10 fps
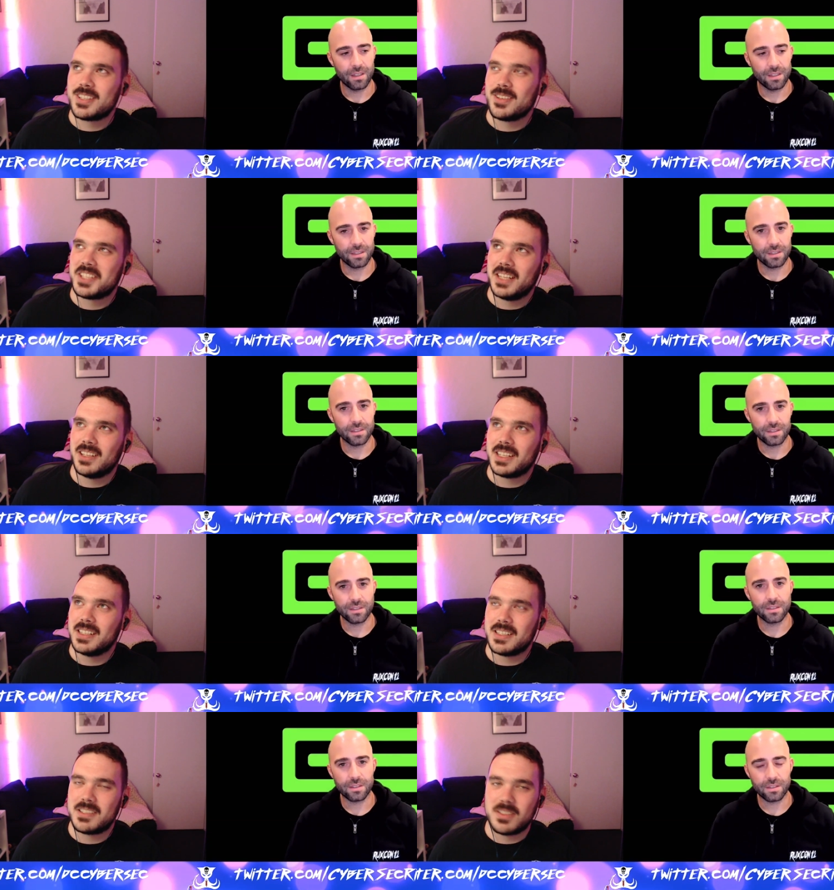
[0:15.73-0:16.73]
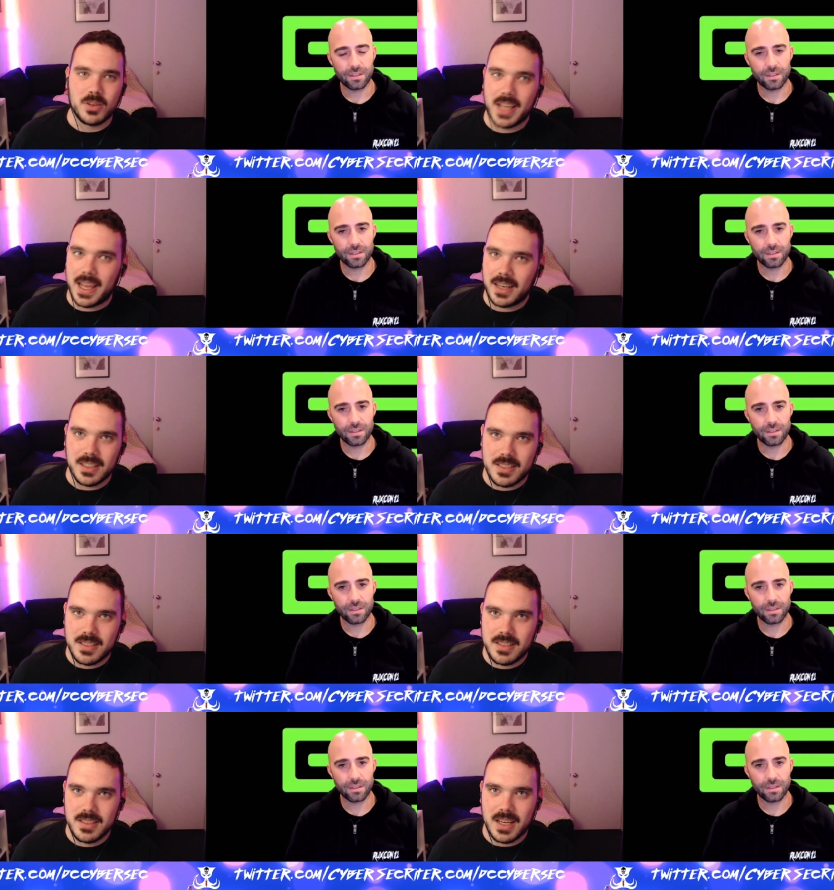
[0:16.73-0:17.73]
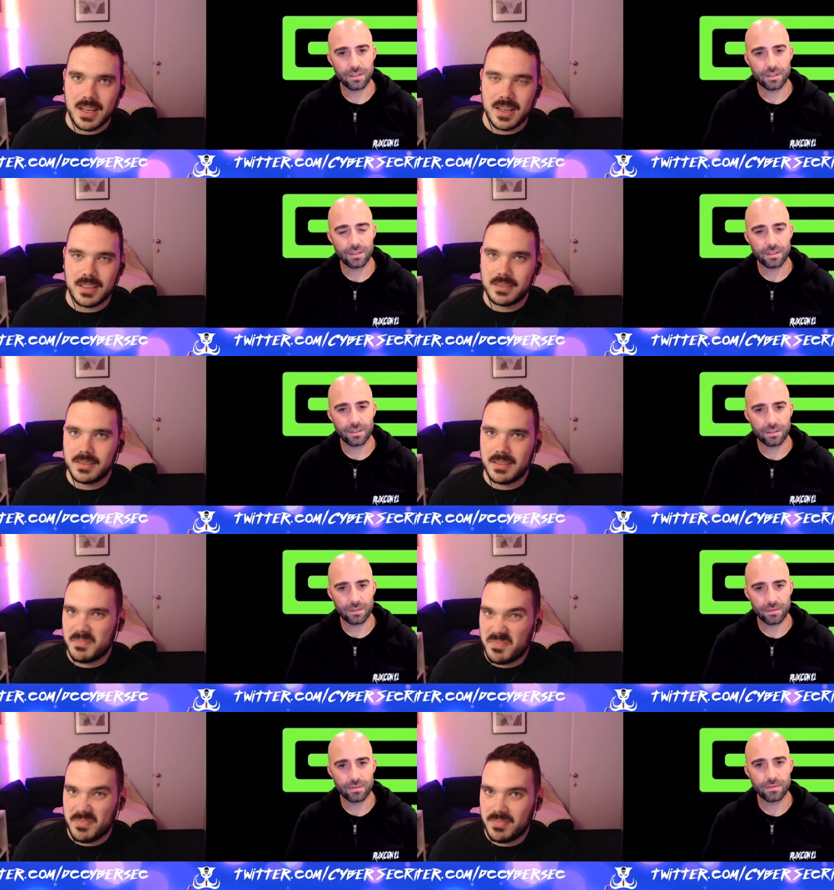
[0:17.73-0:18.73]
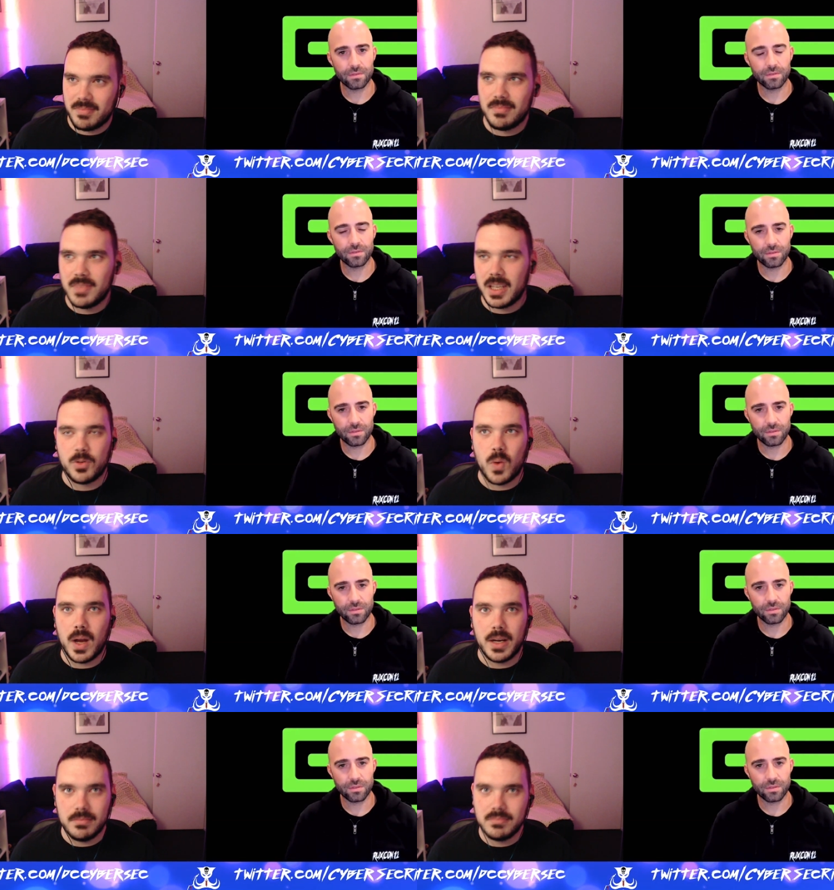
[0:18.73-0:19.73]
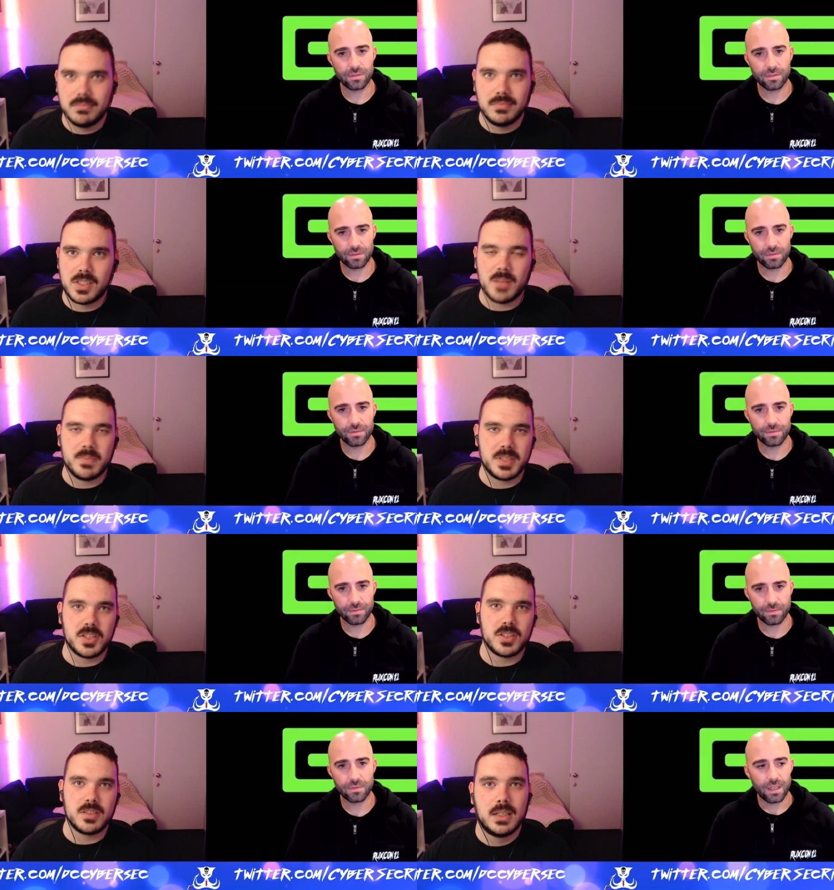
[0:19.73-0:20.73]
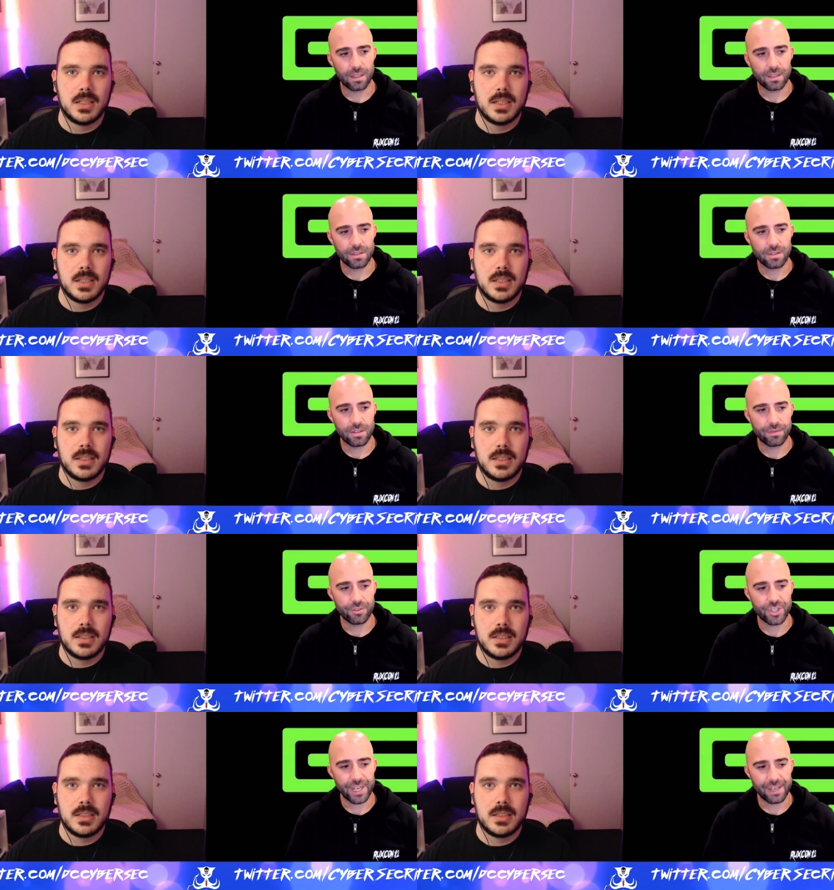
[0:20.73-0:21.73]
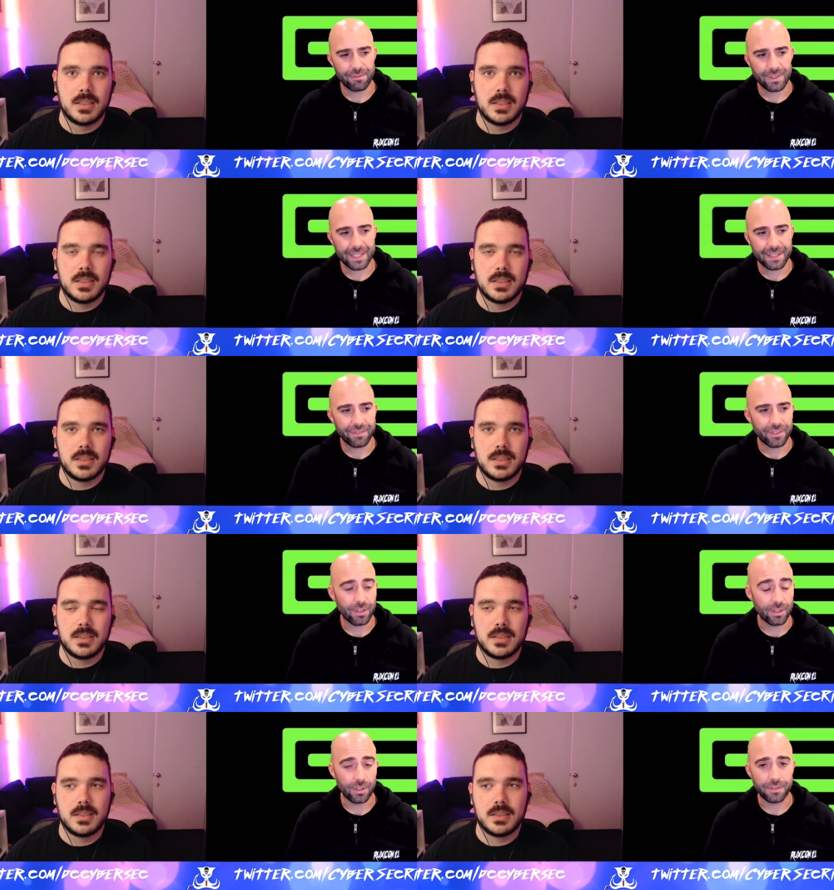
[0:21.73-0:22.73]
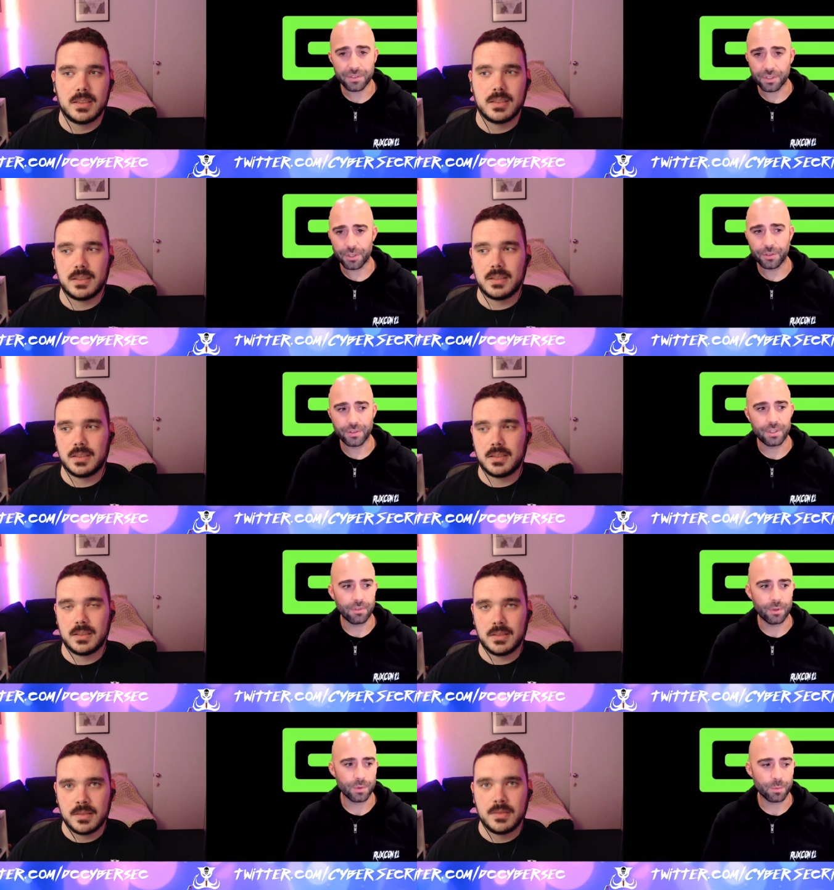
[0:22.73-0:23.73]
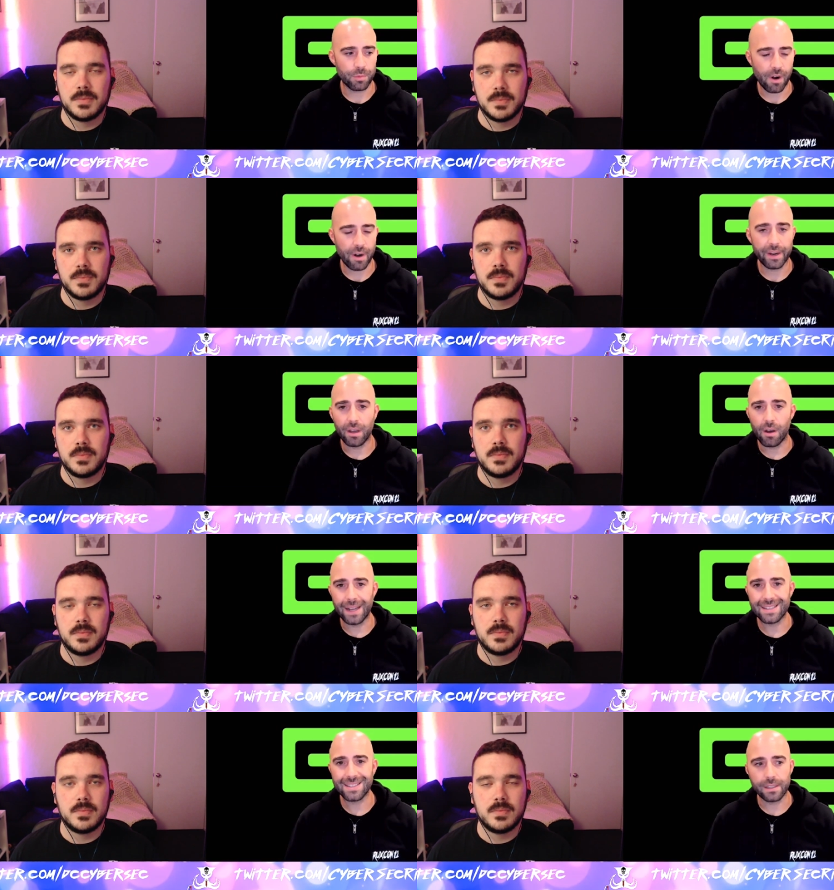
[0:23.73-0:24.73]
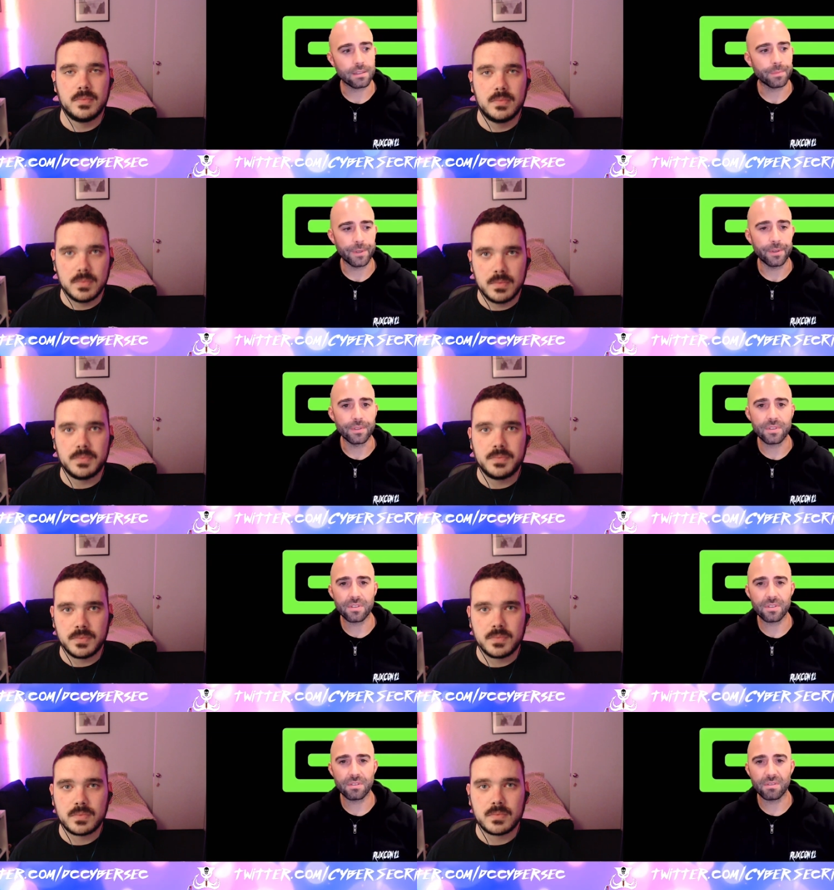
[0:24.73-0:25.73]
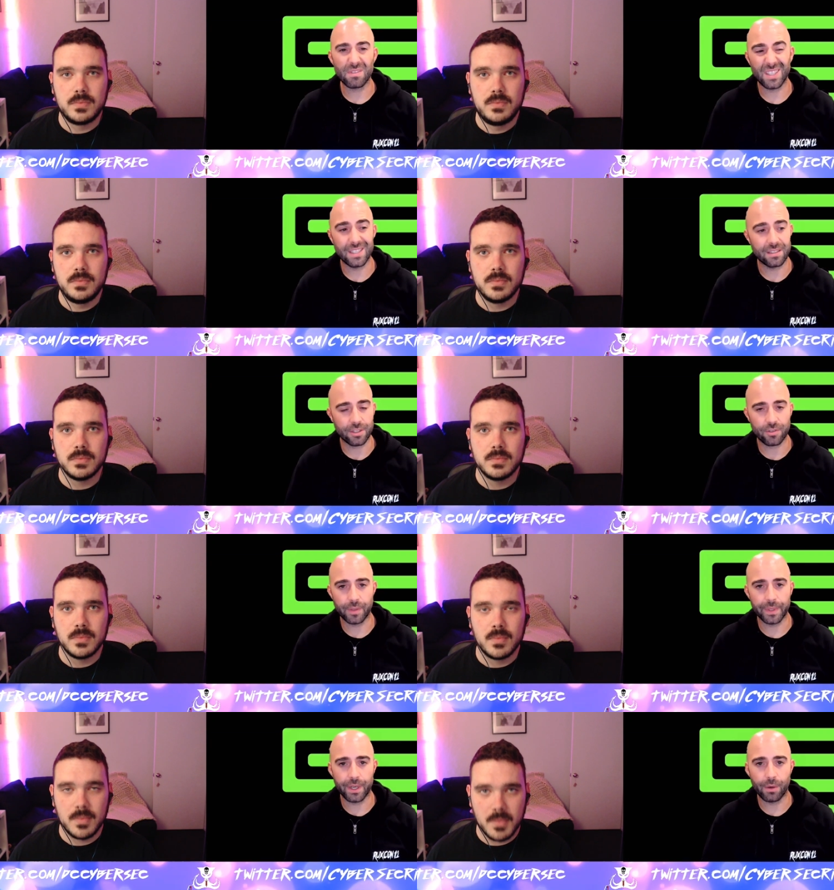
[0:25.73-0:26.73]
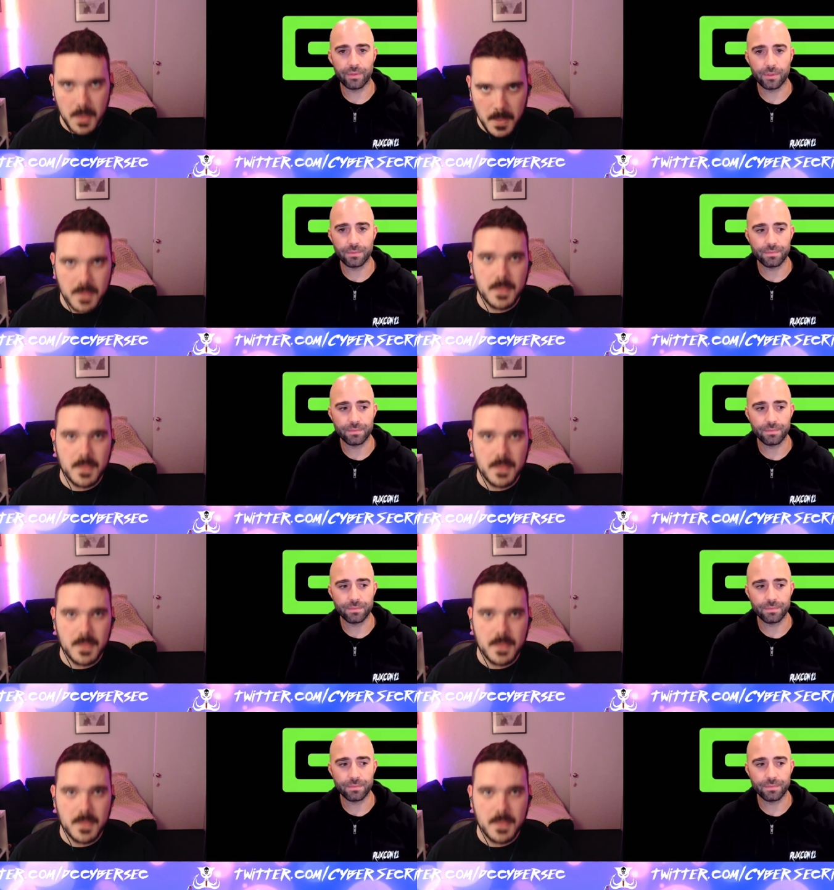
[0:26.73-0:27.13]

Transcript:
Speaker 1: on, say, like a SOC analyst level one type position.
Speaker 2: Generally, for a lot of security roles, prior IT experience is extremely helpful.